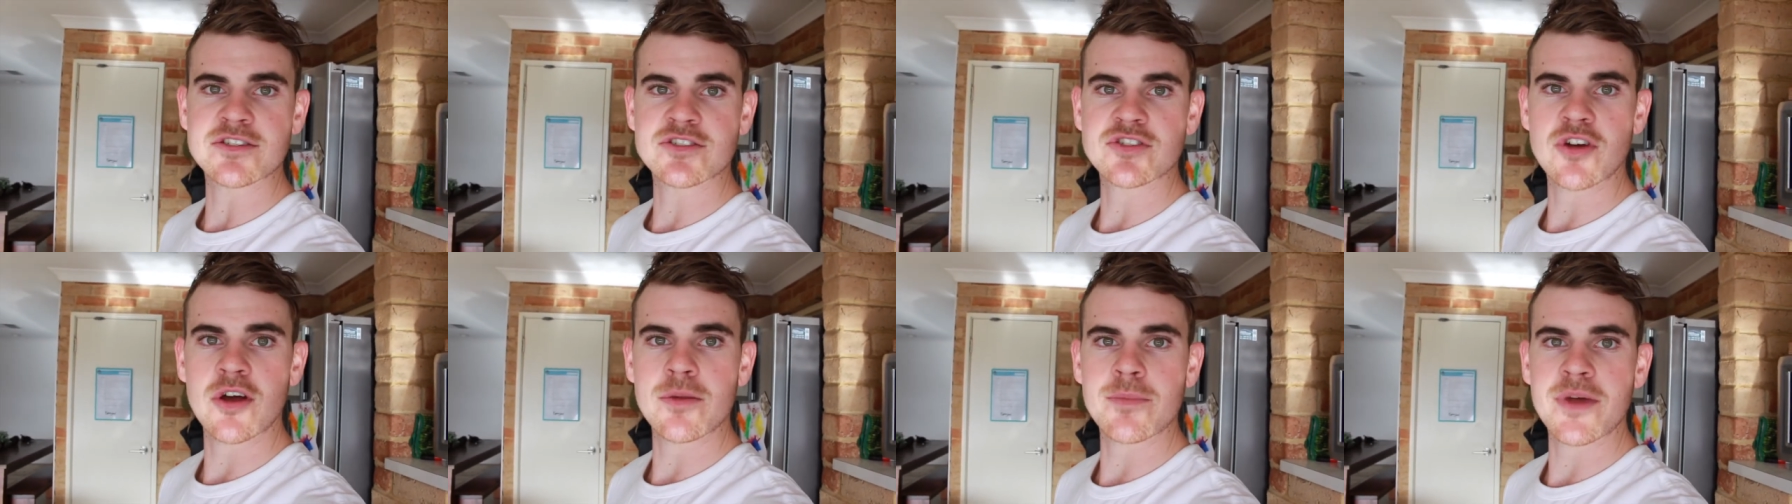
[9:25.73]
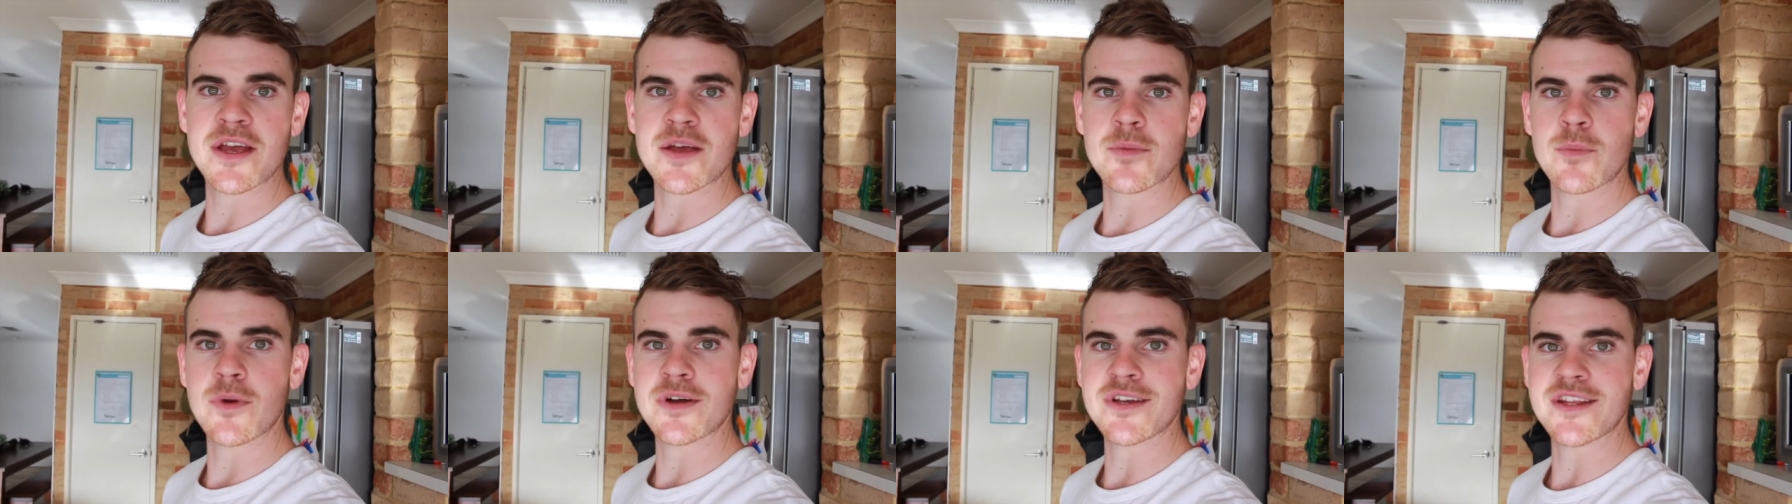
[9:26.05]
I tried
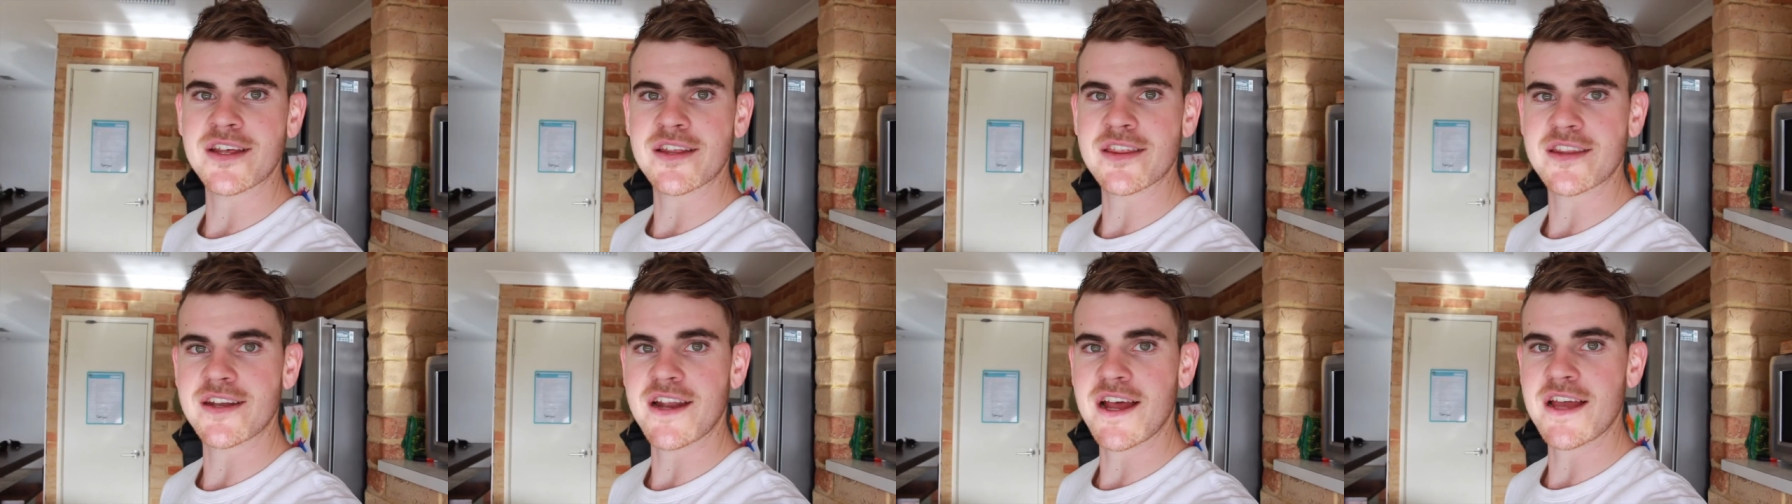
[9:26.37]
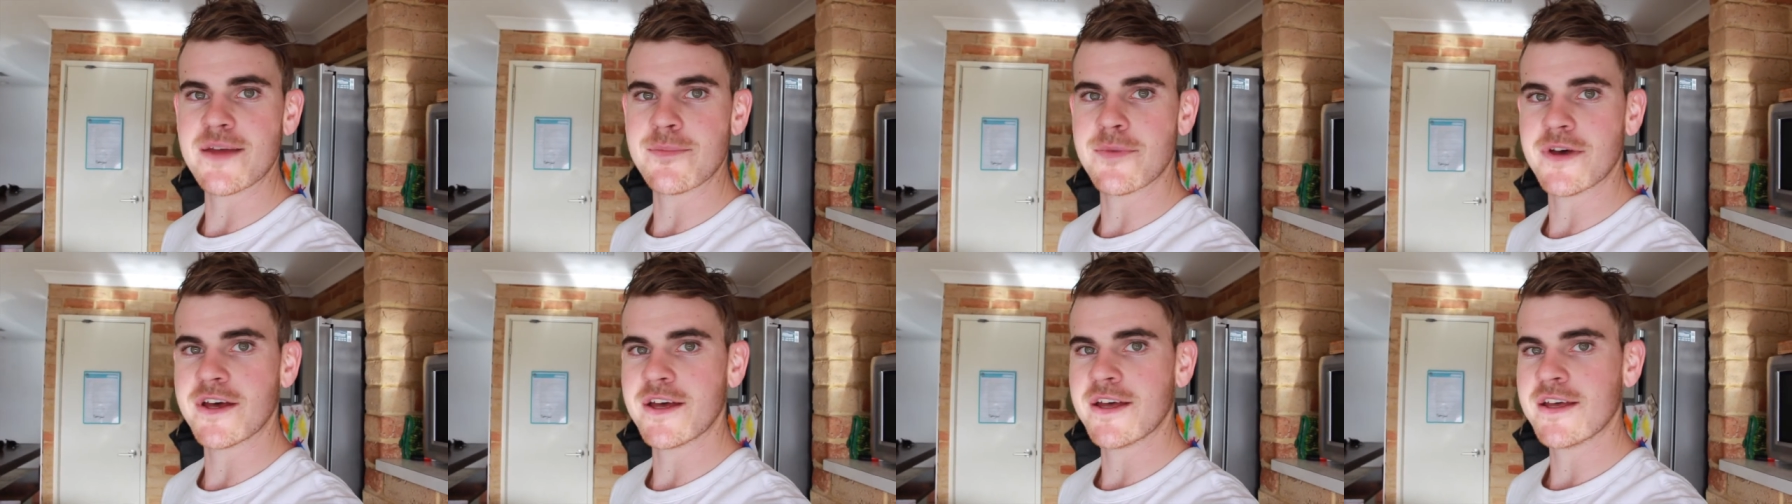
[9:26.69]
making one the other
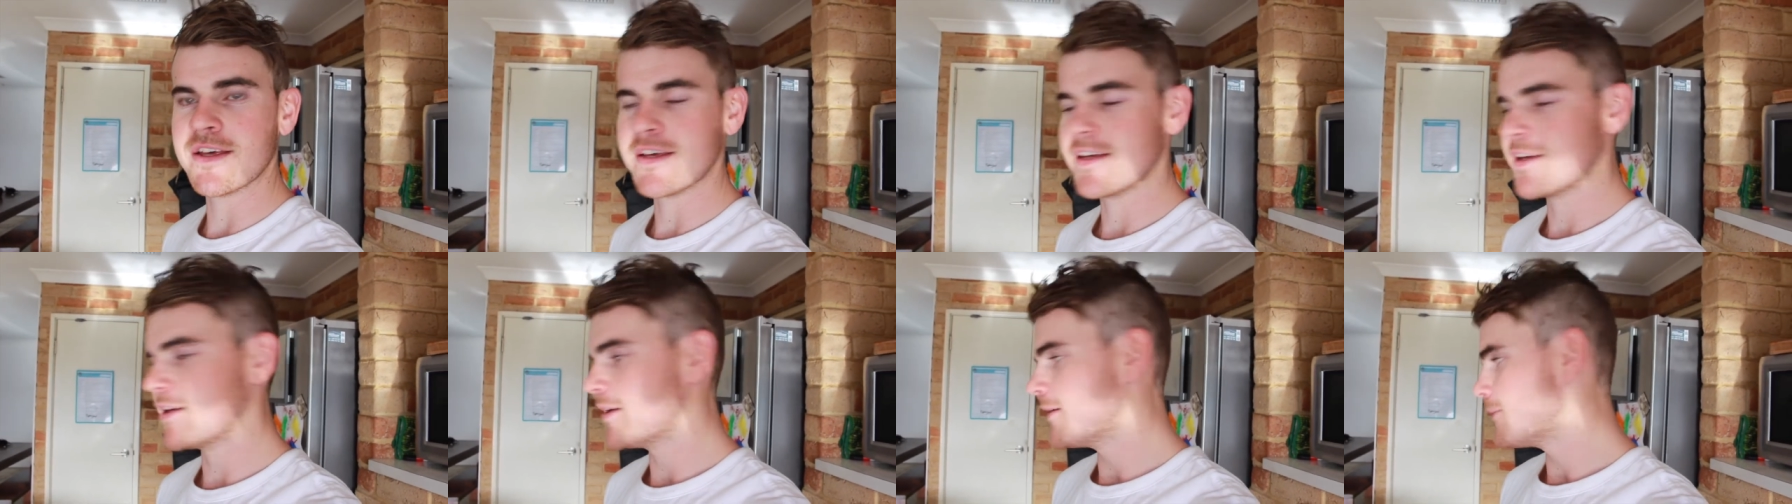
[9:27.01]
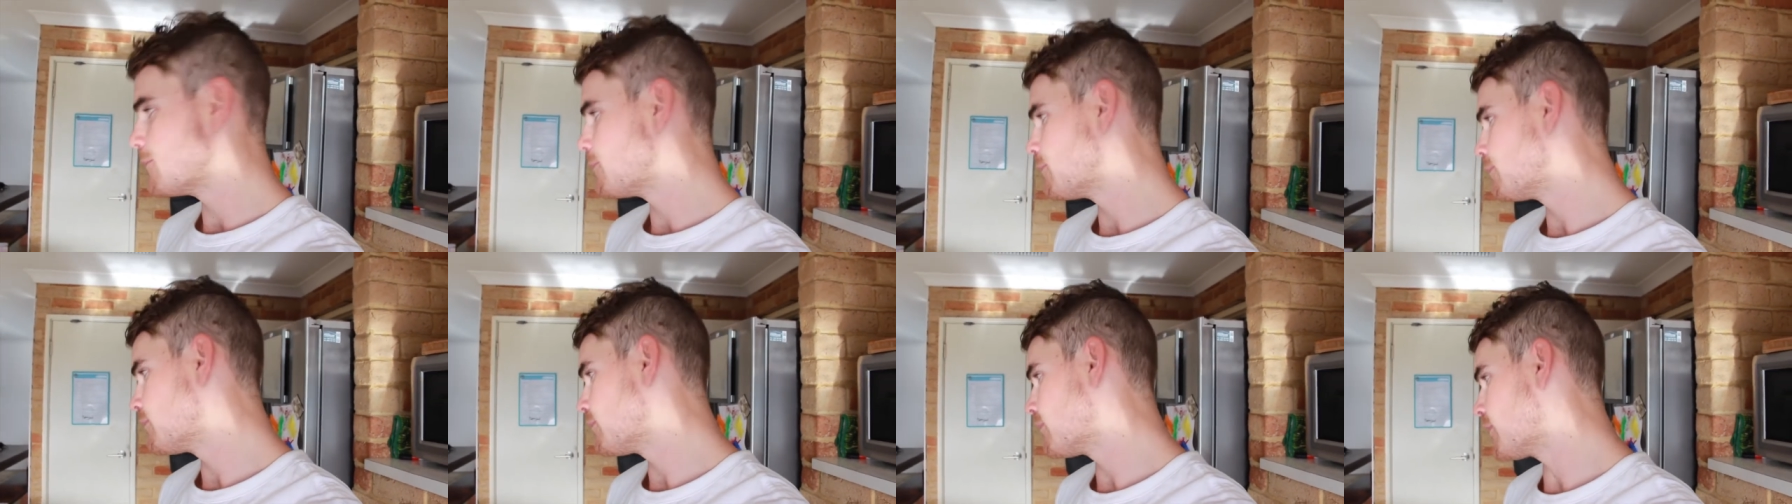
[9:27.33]
day, but
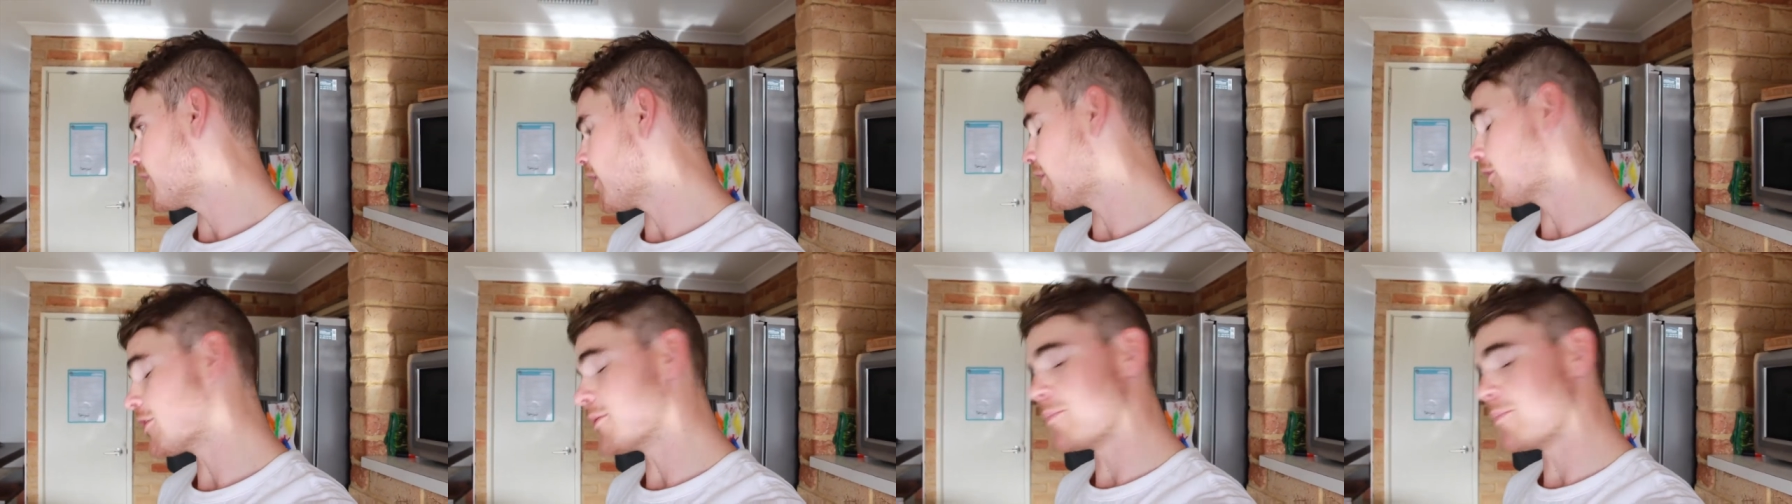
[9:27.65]
I'm